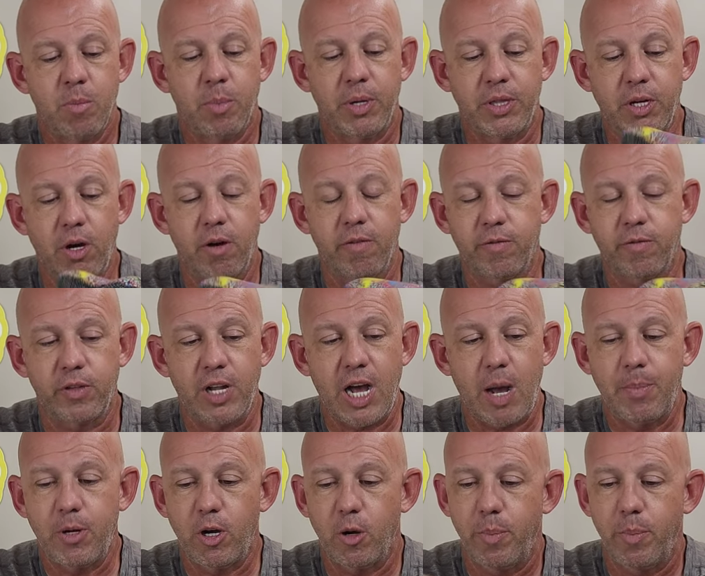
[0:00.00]
but they're a
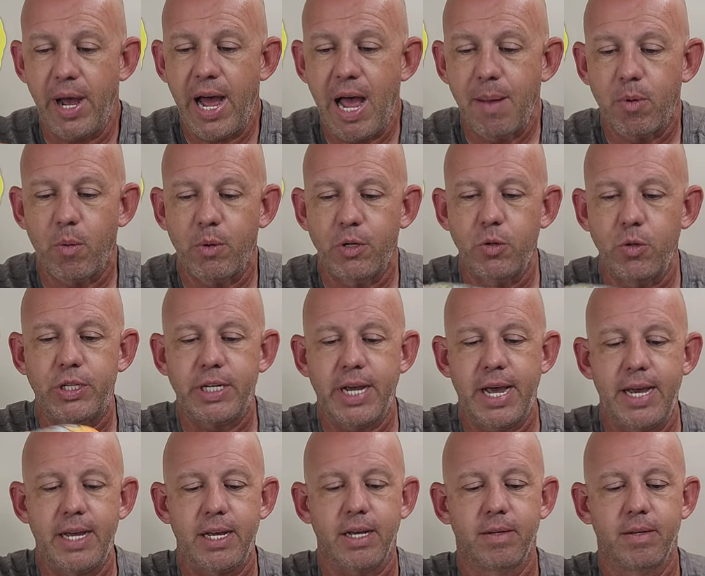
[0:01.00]
floppier bag. But when you
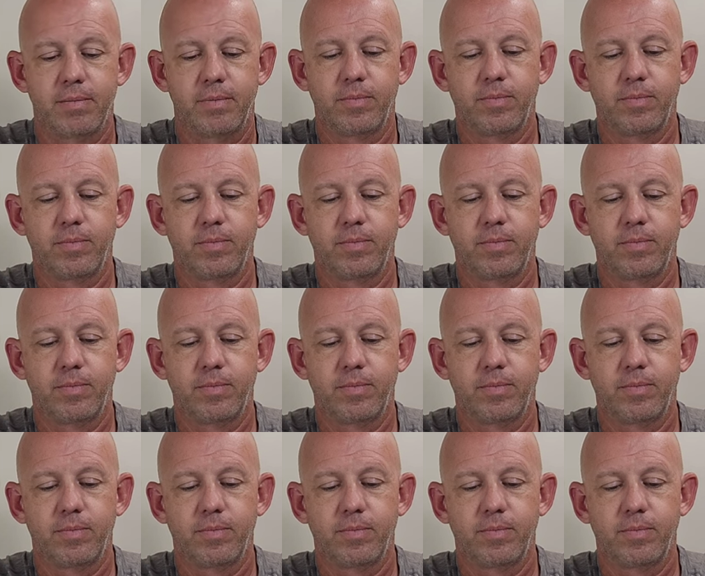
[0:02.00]
take